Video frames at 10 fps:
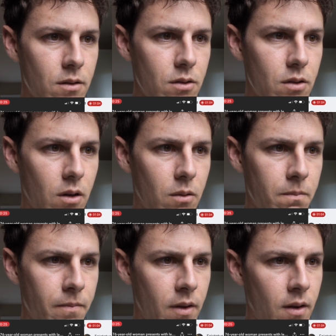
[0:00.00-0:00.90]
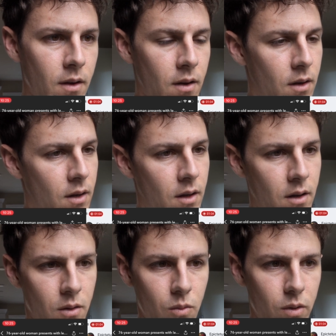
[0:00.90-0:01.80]
So
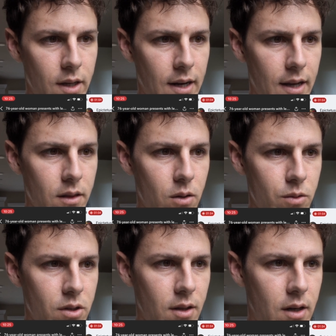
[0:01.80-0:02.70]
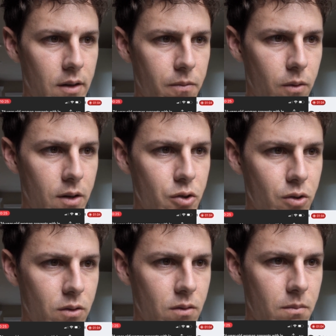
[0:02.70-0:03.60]
we can add those to the
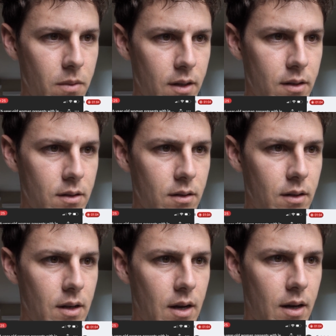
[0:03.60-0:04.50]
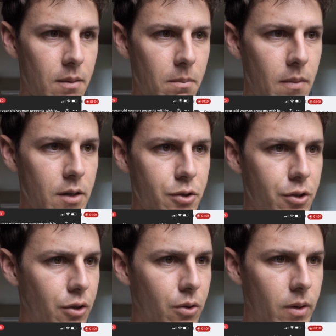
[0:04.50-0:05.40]
differential, but not
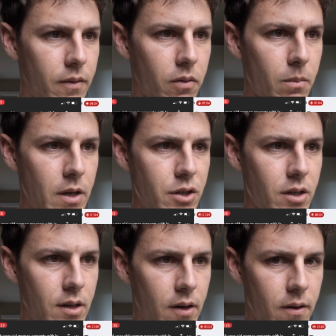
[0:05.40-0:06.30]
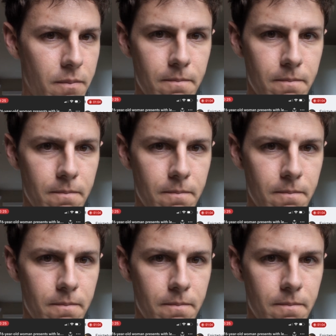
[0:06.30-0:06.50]
much new information here.